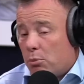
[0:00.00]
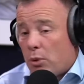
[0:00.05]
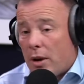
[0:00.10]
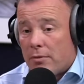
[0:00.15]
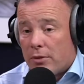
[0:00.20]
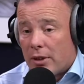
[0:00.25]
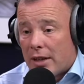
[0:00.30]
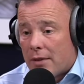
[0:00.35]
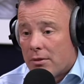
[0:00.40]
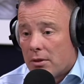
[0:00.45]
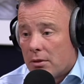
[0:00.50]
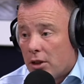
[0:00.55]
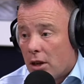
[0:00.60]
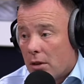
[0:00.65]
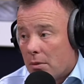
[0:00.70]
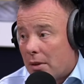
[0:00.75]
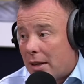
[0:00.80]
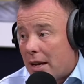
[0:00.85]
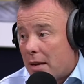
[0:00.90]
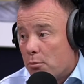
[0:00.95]
Brentford
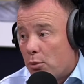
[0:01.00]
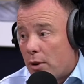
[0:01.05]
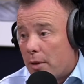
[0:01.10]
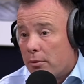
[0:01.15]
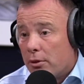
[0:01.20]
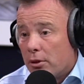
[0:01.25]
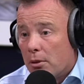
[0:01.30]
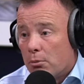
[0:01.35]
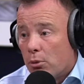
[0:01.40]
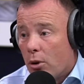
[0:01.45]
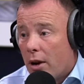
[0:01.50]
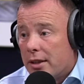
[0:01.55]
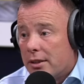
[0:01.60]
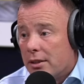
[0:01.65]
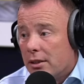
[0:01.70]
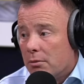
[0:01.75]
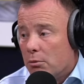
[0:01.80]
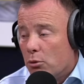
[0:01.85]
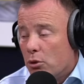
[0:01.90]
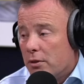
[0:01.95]
Brentford and
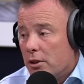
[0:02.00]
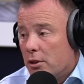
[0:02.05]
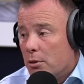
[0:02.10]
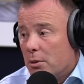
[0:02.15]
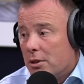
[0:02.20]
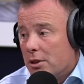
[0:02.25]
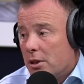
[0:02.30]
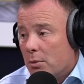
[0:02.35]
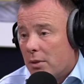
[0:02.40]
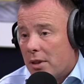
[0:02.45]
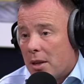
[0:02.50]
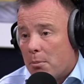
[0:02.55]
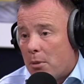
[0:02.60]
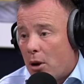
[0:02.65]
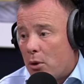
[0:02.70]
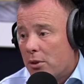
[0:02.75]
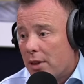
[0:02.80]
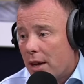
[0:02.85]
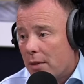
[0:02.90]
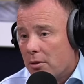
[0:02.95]
Brighton have moved into a position where they
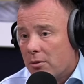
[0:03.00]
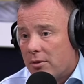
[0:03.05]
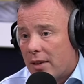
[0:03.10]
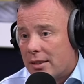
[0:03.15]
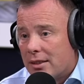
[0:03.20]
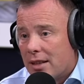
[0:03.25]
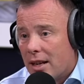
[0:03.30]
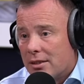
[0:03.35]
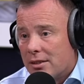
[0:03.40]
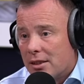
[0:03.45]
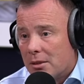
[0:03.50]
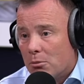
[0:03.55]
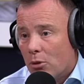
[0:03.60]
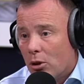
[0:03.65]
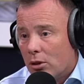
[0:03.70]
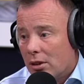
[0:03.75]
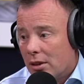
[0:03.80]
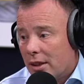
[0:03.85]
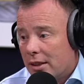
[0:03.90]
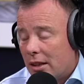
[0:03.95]
both have a fantastic
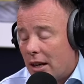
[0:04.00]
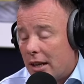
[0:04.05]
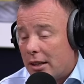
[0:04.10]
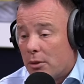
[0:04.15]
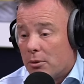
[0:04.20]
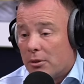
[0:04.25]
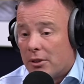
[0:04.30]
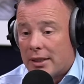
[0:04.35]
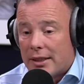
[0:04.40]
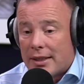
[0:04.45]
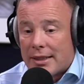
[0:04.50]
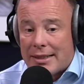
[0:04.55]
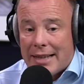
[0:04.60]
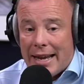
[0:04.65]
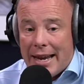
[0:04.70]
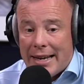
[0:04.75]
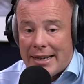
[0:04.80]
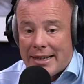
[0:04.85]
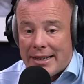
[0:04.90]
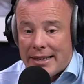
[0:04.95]
model. I don't think it's
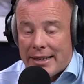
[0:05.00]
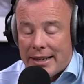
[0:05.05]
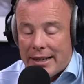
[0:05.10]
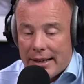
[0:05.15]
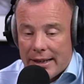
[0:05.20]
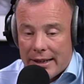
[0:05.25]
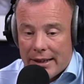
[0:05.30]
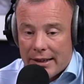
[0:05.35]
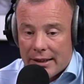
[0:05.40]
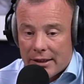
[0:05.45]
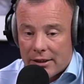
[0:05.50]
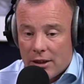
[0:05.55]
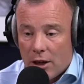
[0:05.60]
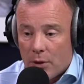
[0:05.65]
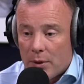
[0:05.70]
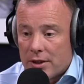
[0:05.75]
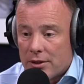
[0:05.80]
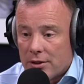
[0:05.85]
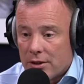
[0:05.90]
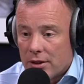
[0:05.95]
any
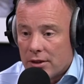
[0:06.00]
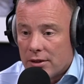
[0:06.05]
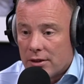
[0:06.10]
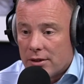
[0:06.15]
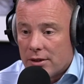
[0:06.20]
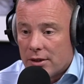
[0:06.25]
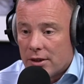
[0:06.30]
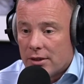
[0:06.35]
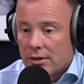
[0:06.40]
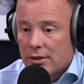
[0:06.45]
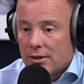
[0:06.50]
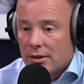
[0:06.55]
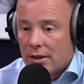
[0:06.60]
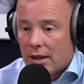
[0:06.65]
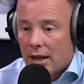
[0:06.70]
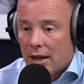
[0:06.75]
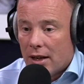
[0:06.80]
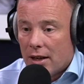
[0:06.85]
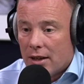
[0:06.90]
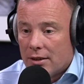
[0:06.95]
coincidence that
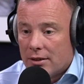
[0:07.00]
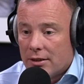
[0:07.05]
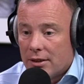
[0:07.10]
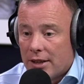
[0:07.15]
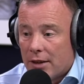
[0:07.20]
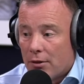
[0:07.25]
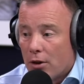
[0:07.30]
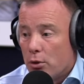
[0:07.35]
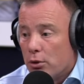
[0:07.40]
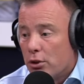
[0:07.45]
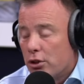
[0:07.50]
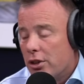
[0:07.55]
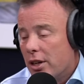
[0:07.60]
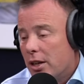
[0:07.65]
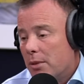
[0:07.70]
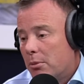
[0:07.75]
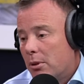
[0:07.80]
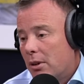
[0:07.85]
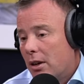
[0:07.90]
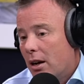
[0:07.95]
their
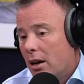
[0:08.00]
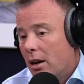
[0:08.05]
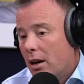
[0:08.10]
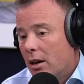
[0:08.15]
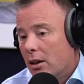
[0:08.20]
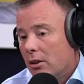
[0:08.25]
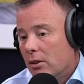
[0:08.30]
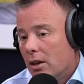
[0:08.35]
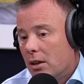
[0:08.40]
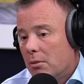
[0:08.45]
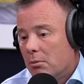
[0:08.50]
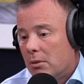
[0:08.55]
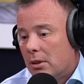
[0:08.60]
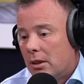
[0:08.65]
ownership are